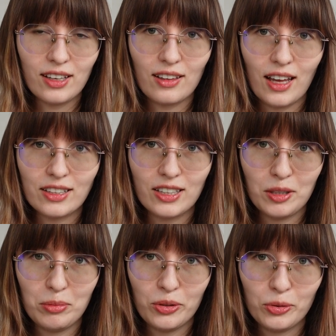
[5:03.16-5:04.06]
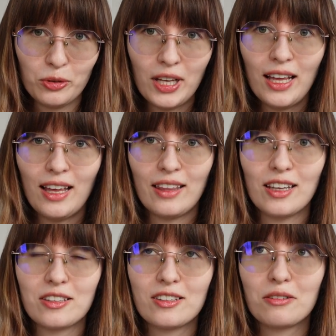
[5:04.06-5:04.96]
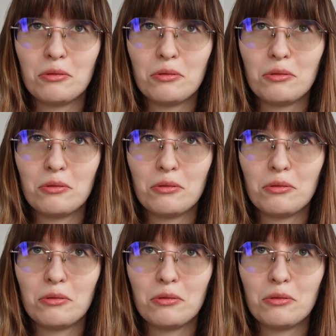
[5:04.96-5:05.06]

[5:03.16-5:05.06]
electric blue that